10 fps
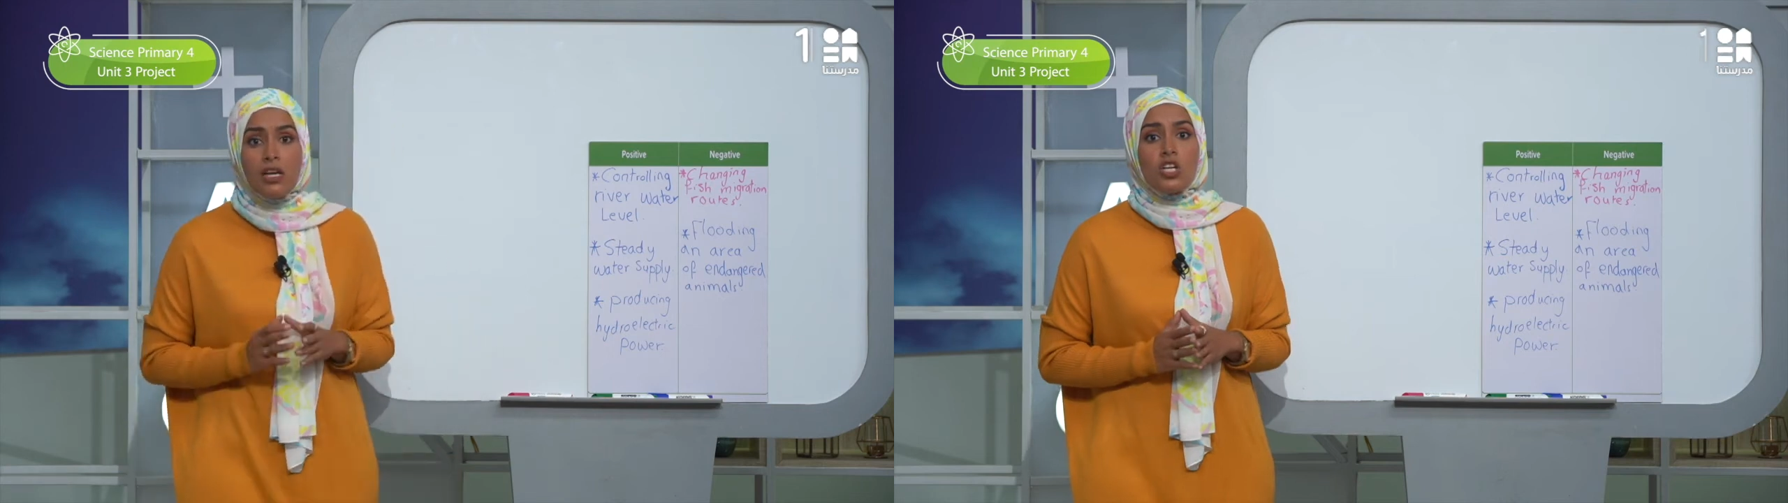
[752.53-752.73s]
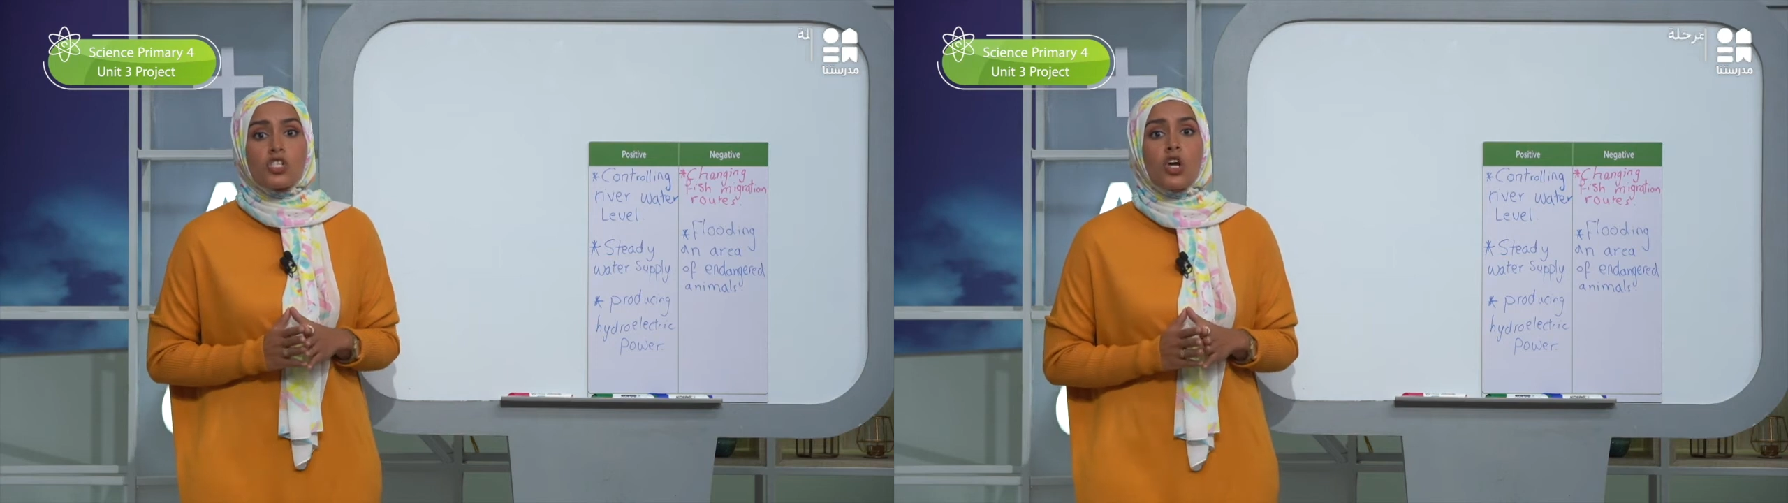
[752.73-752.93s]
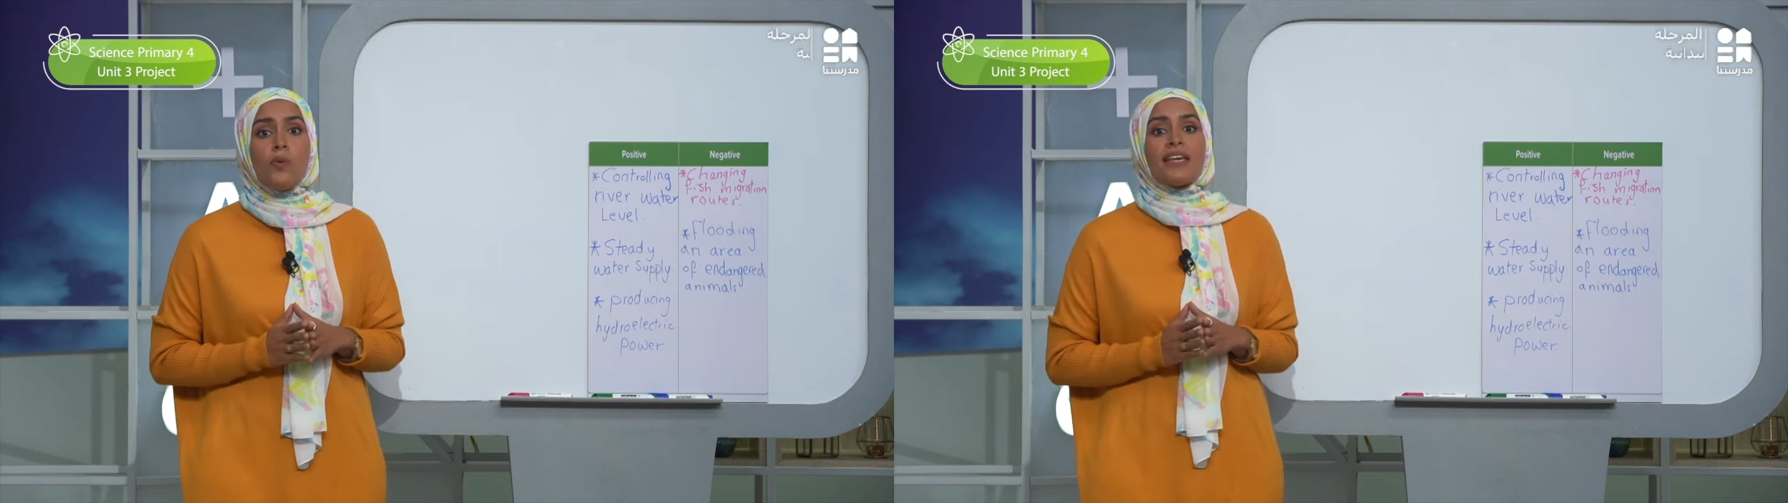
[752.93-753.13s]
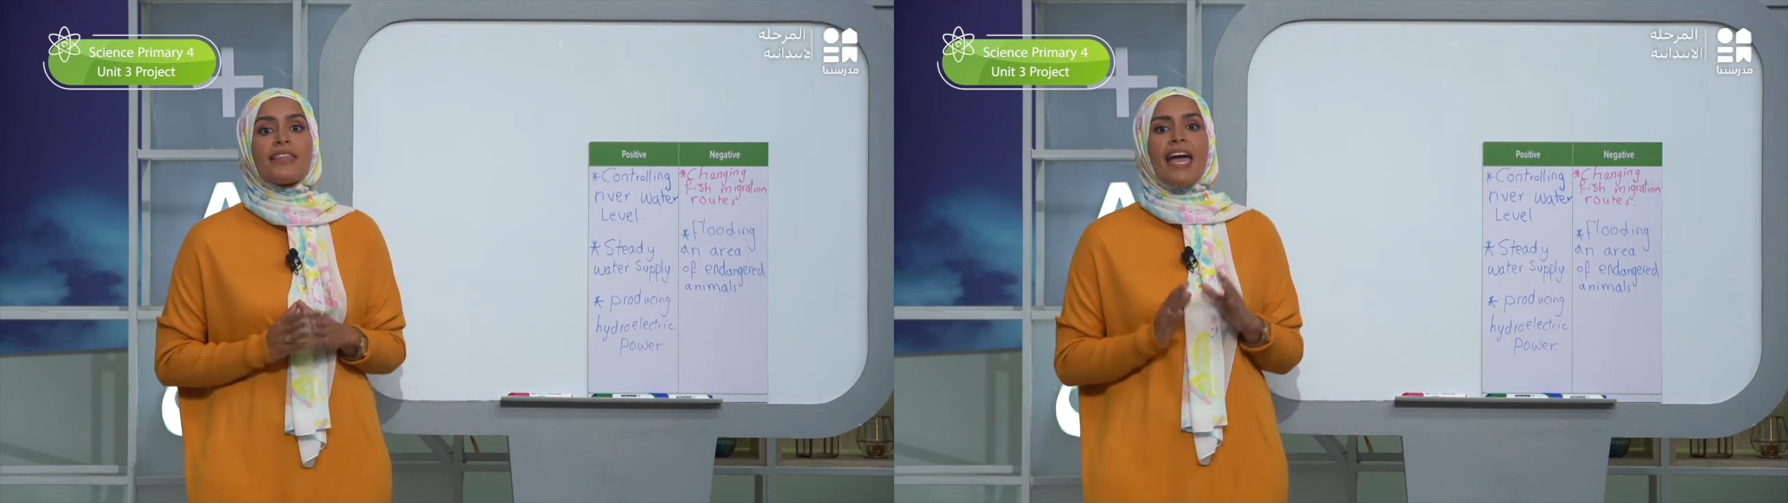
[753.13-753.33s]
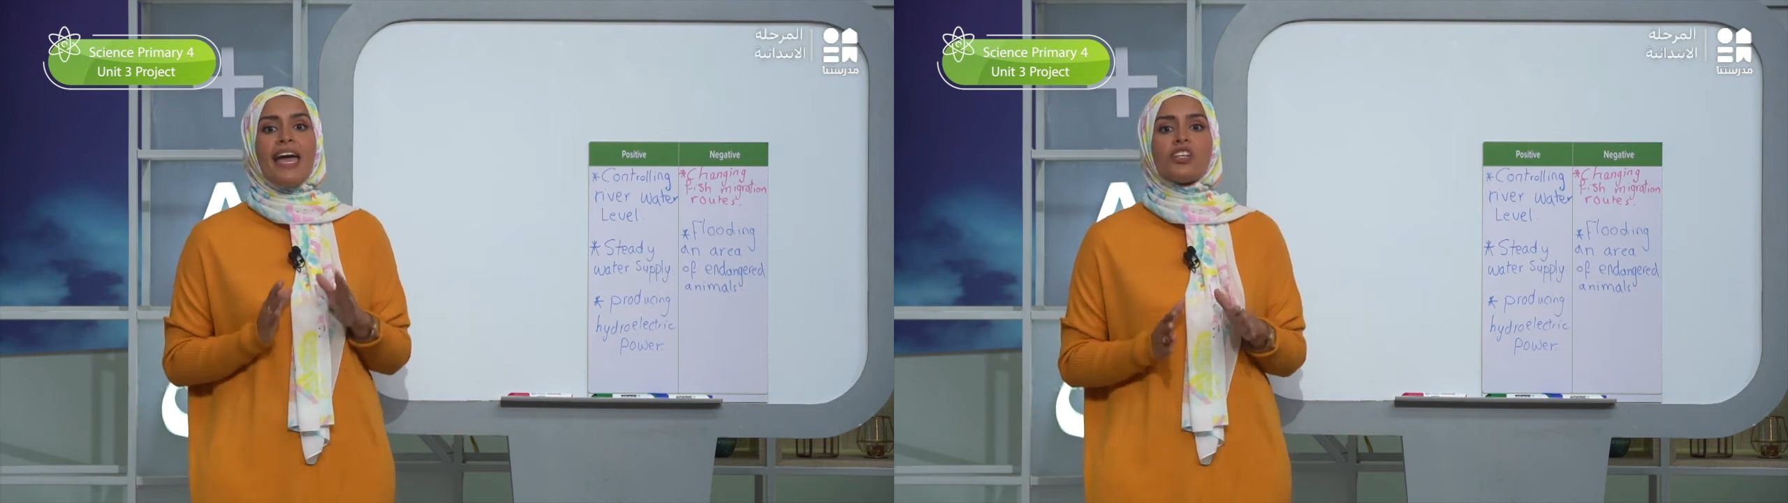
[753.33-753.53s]
showing the
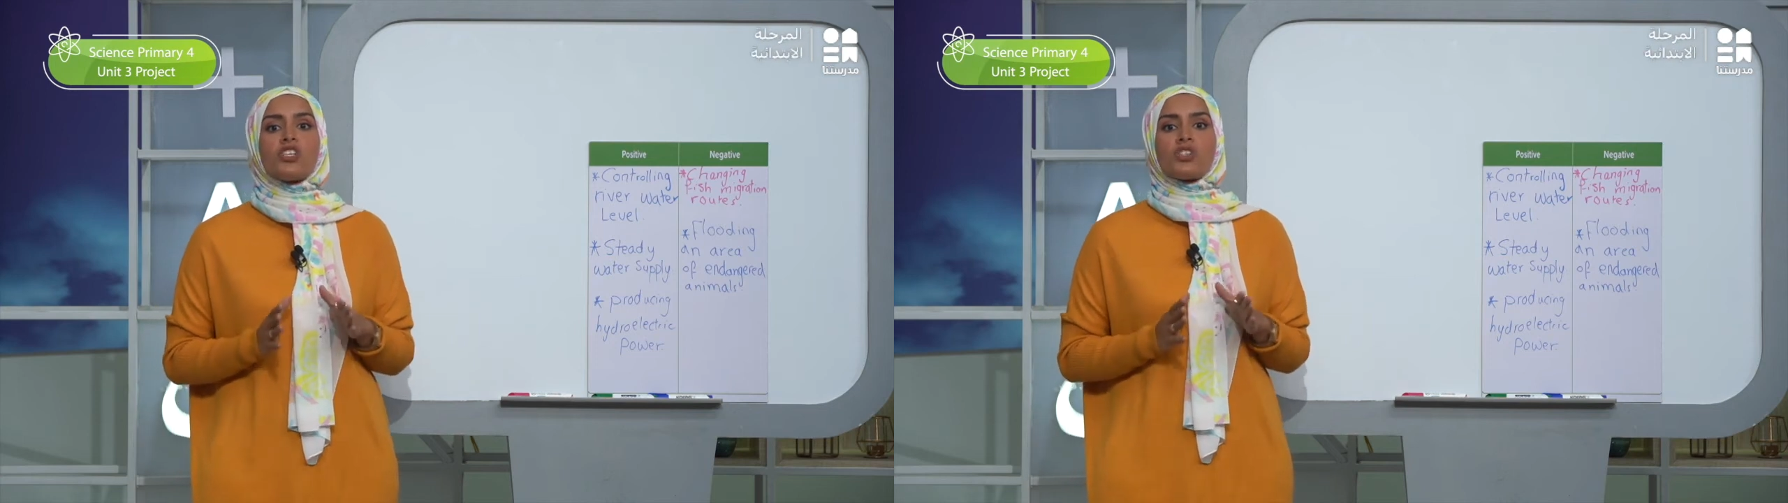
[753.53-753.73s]
energy